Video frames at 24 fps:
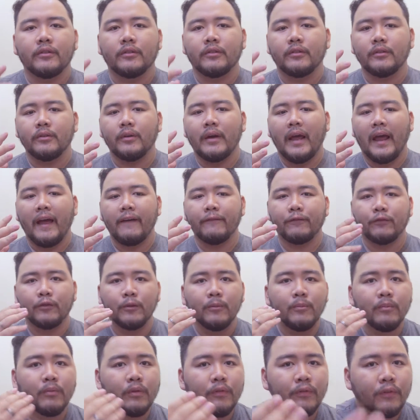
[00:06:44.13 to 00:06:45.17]
to have
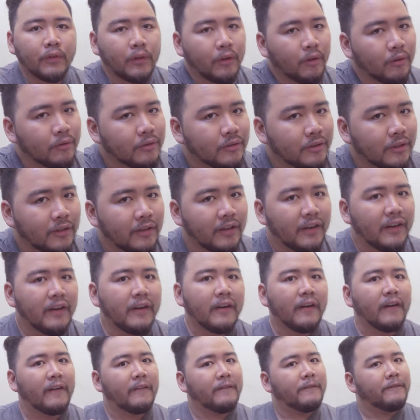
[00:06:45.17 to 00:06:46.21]
to move closer
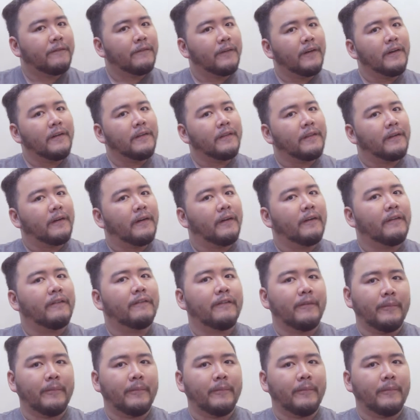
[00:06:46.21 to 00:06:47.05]
or further